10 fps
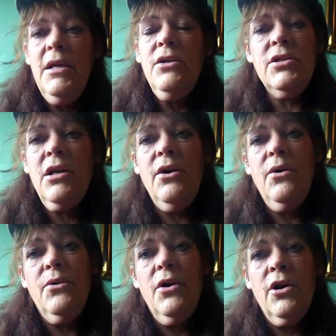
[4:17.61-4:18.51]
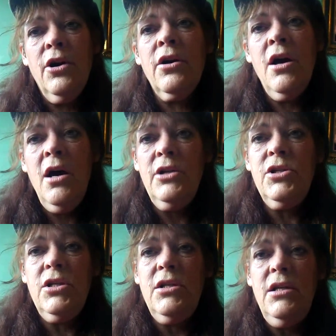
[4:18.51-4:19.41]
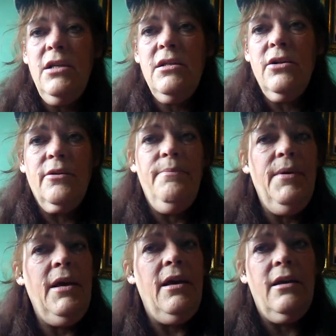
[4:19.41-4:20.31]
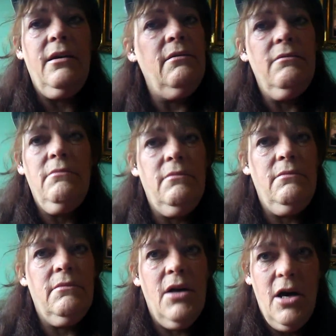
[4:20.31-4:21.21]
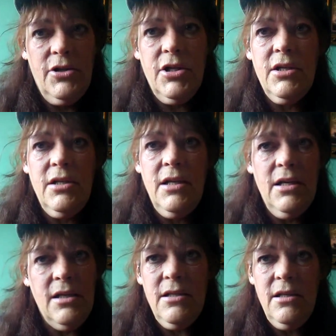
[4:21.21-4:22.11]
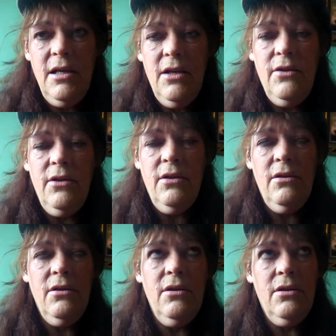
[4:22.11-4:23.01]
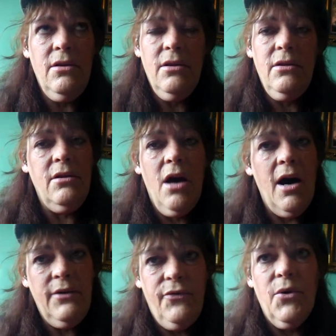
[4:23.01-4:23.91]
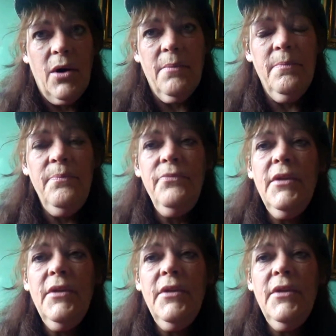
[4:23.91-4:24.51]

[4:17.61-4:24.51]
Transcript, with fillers: So her consciousness, her big consciousness in God form,